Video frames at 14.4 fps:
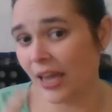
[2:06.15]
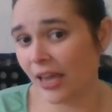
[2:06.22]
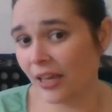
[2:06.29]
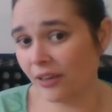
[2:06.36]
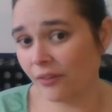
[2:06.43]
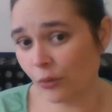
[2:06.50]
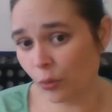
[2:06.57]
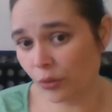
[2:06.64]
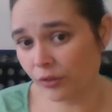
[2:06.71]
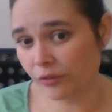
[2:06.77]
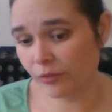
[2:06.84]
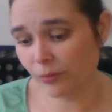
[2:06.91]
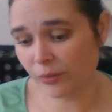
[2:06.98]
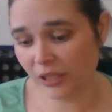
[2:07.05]
And if you order
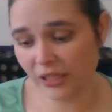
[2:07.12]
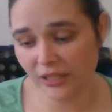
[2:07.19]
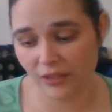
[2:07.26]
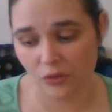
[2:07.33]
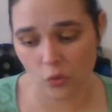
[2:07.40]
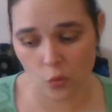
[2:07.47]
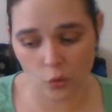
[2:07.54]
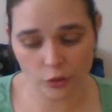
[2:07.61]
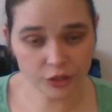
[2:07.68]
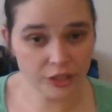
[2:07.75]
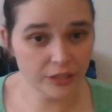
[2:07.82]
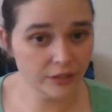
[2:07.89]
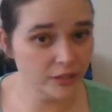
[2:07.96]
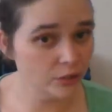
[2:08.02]
from Blick or
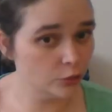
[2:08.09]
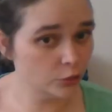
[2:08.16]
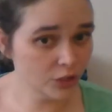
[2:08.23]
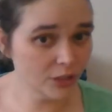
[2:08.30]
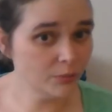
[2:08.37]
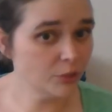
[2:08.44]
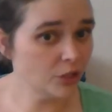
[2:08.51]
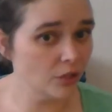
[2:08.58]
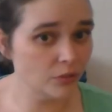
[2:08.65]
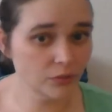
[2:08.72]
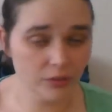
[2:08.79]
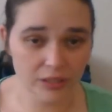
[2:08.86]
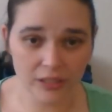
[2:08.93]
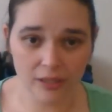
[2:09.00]
Jerry's or Cheap
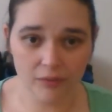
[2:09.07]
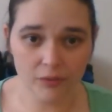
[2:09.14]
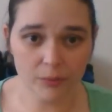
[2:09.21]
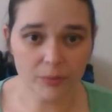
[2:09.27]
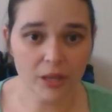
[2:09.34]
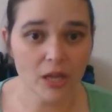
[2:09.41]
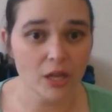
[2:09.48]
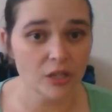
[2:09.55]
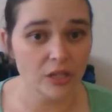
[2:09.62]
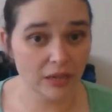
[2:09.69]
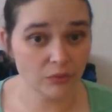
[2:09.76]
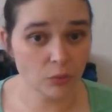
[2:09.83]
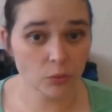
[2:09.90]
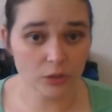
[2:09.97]
Joe's or any of them, you
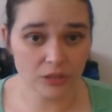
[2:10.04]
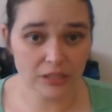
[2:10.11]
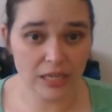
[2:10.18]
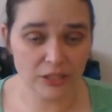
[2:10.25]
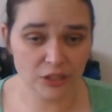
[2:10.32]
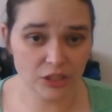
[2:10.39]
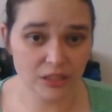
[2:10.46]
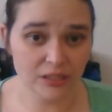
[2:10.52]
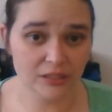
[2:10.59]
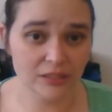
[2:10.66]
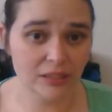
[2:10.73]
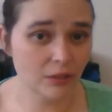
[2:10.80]
have to order 10 sheets.